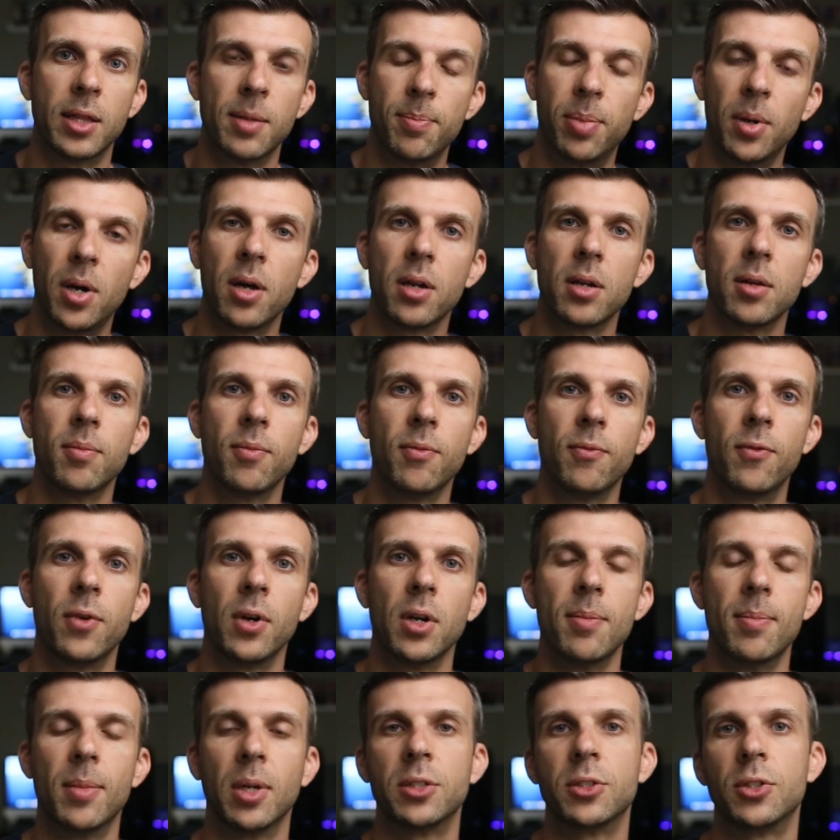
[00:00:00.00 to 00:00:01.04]
the bottom,
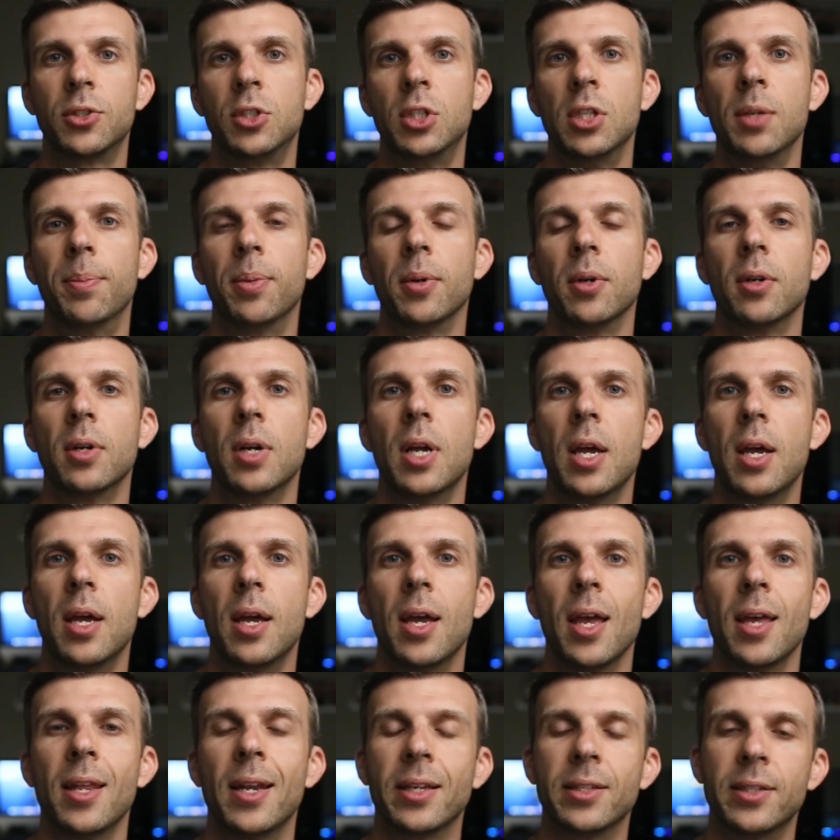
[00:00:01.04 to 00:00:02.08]
very much cheaper,
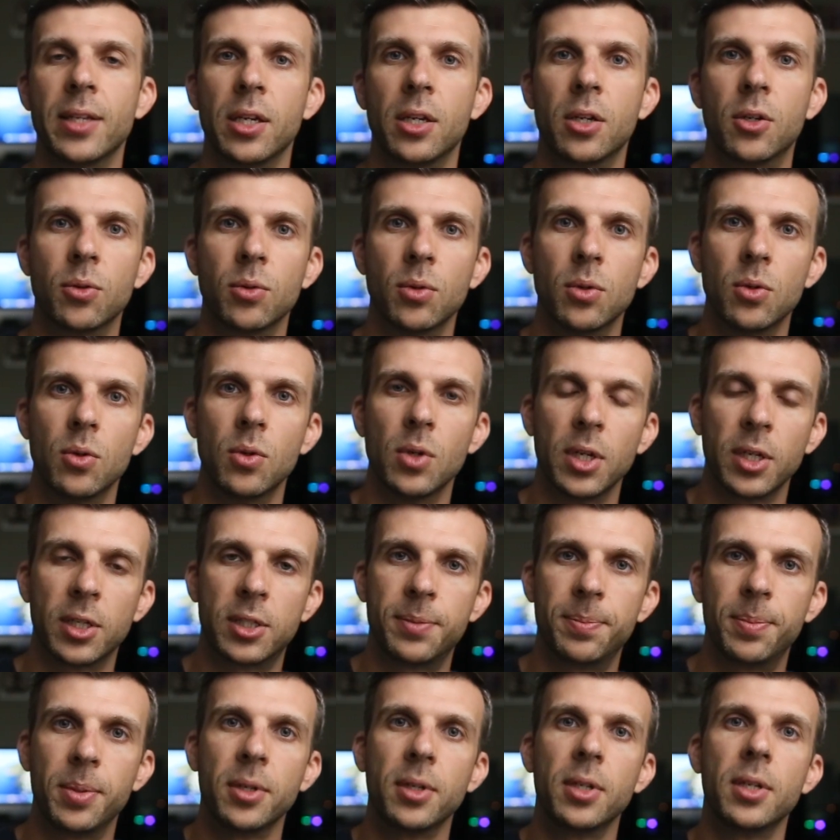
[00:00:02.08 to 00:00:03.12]
and as I grew in
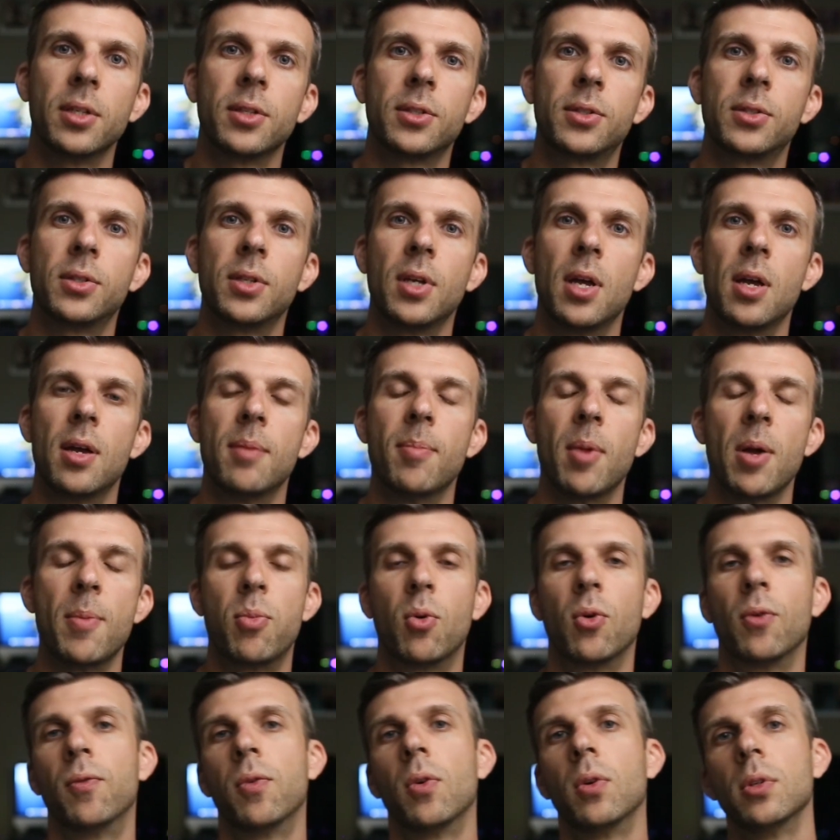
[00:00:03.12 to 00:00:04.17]
experience, my
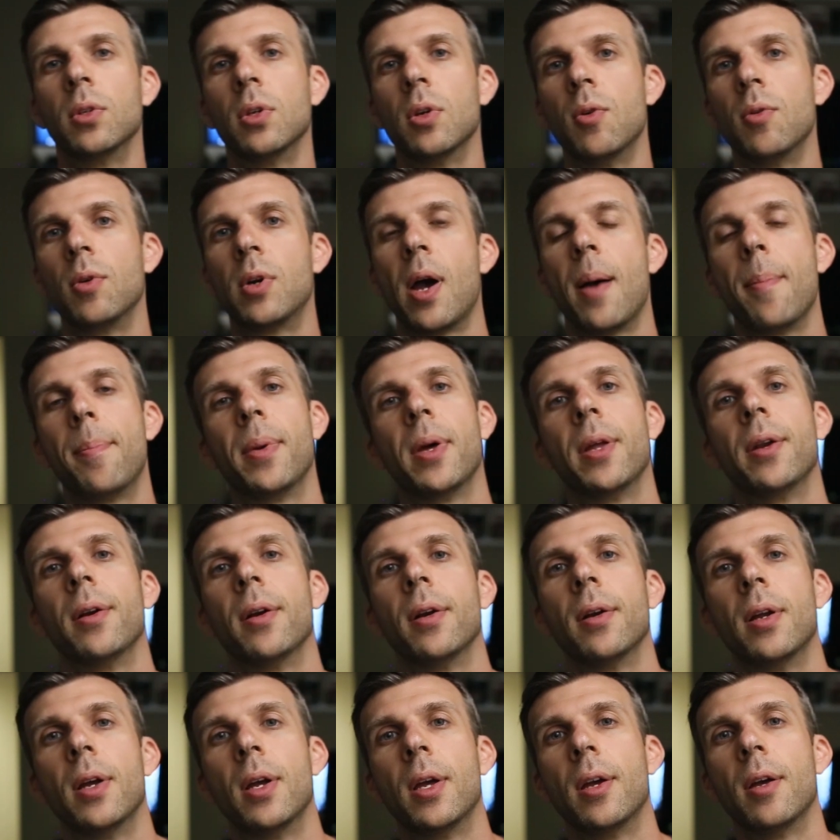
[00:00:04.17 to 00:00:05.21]
portfolio got
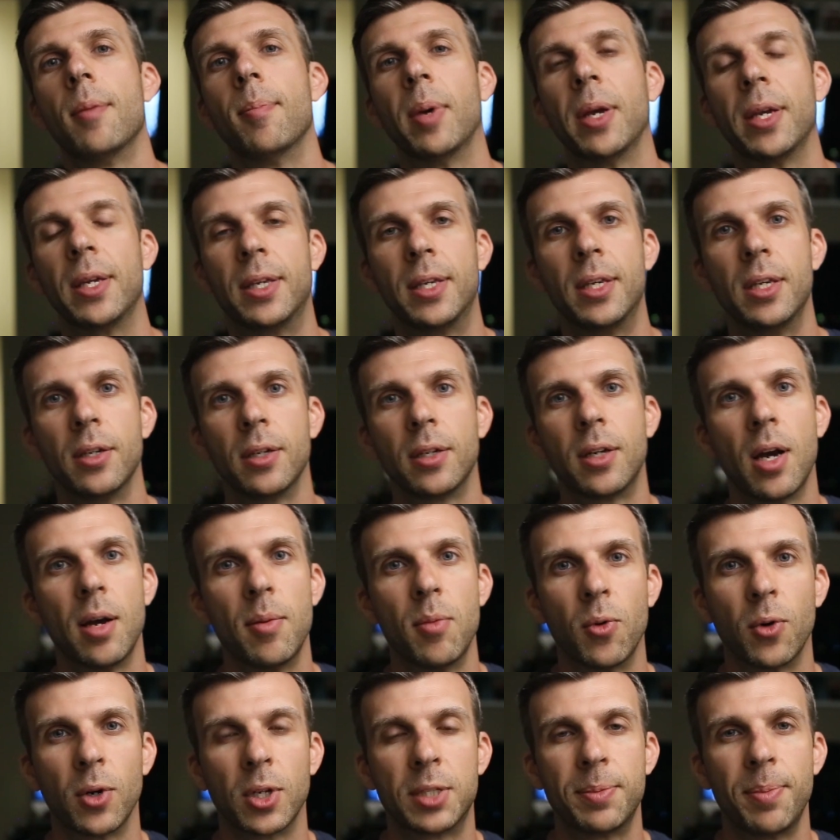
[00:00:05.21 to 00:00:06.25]
better, my gear got
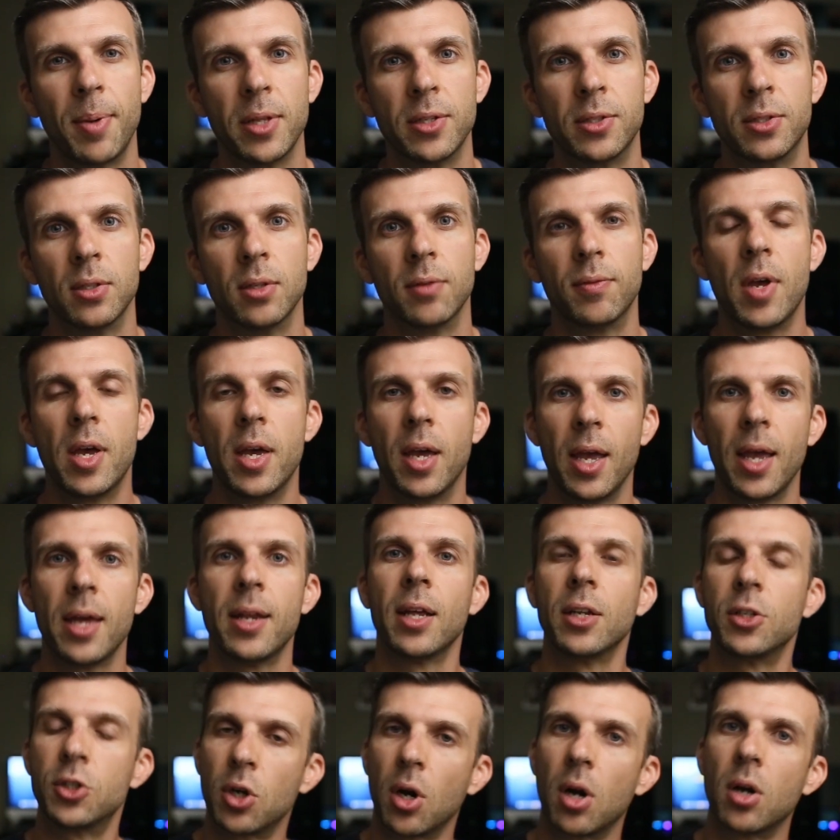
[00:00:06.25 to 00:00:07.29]
more expensive, and
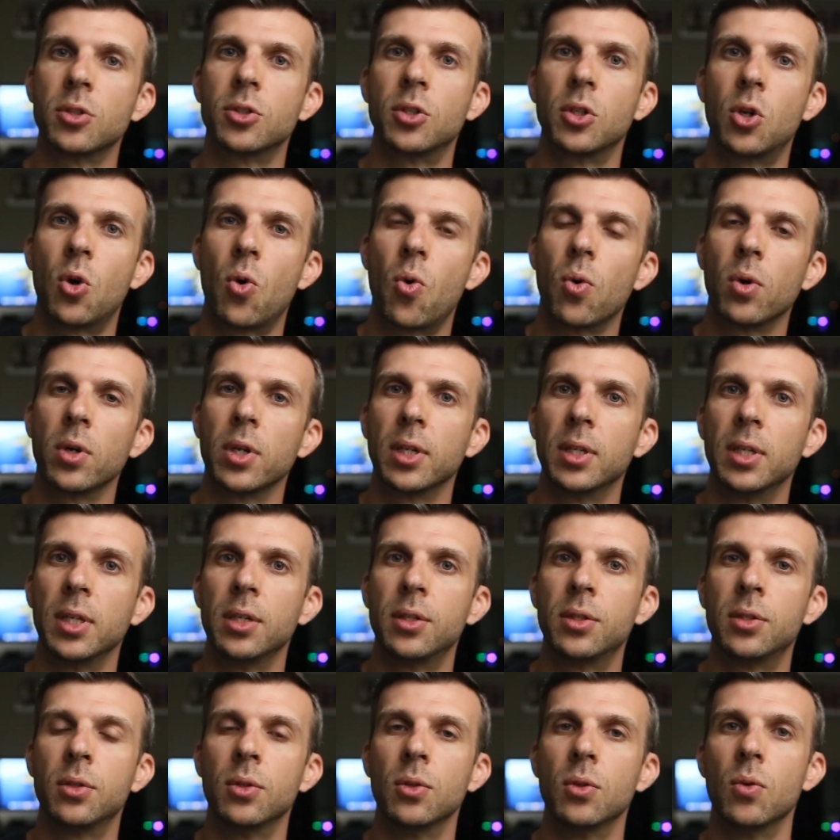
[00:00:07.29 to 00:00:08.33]
I charged accordingly
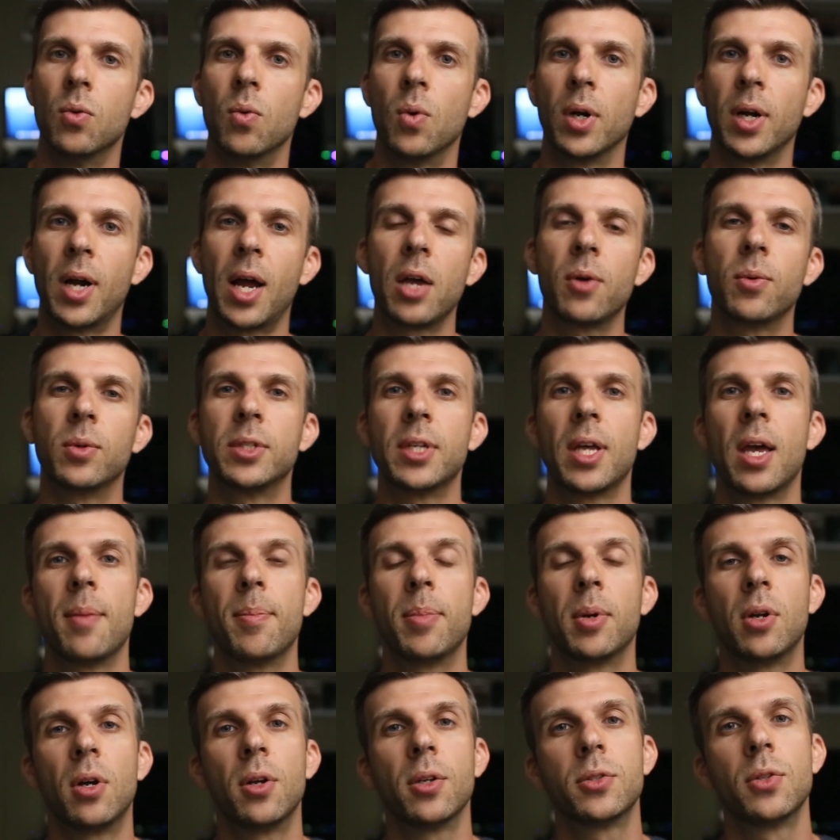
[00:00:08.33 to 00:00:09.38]
to where I was at,
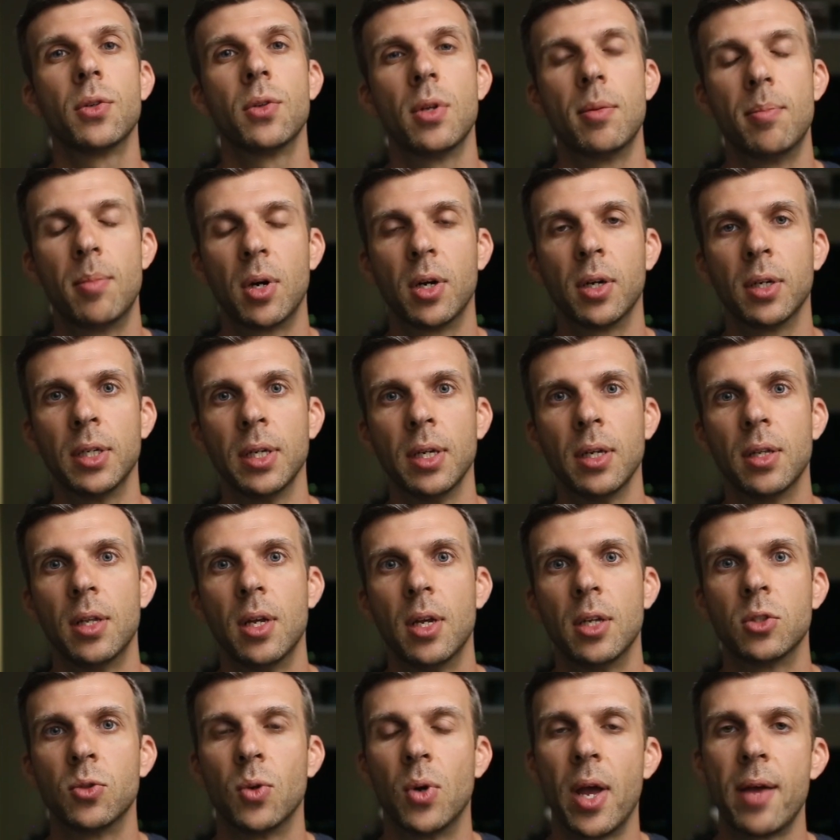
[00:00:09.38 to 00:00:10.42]
but also the market.
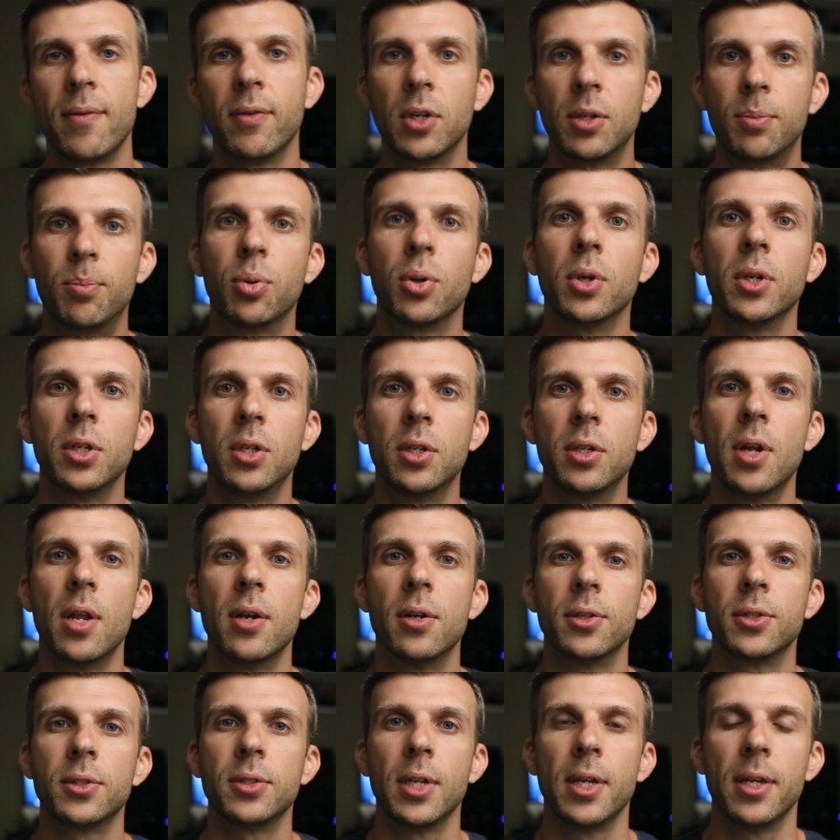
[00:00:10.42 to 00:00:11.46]
So I have a pretty good
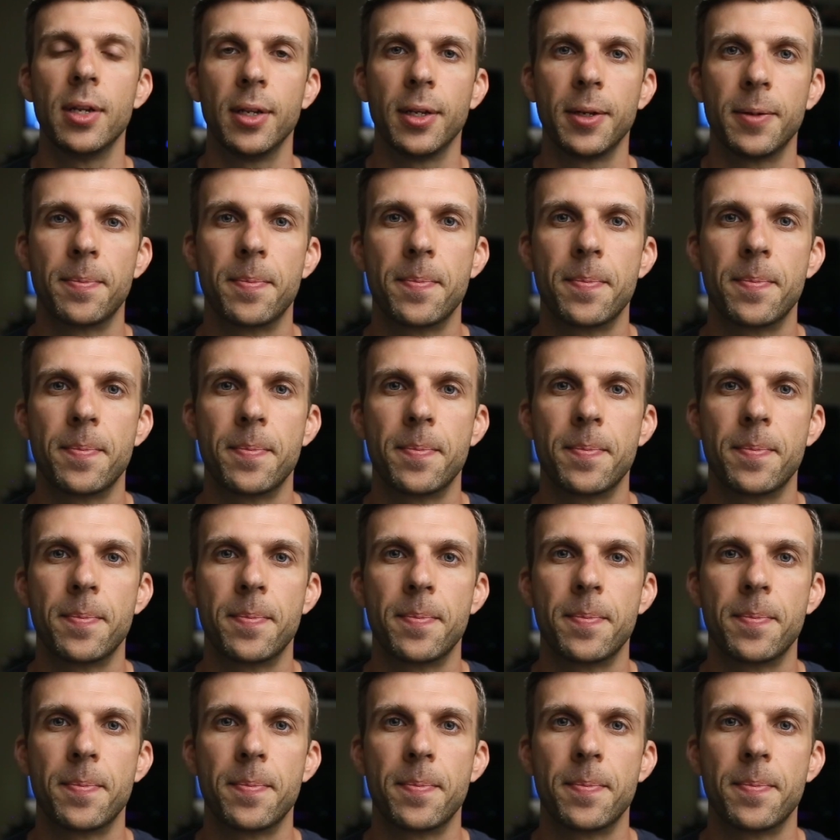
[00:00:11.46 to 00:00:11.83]
understanding.